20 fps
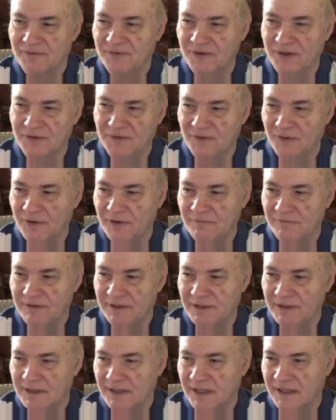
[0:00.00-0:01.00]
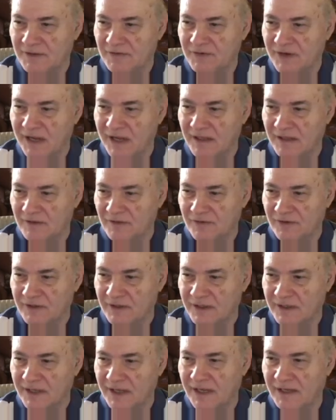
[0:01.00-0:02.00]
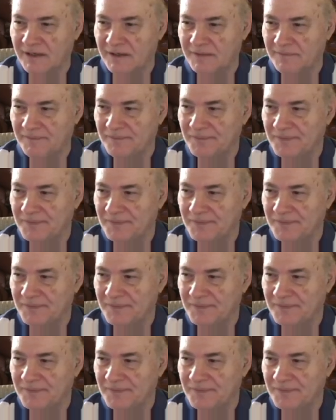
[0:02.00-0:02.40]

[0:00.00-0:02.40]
sets aren't really that challenging. Again,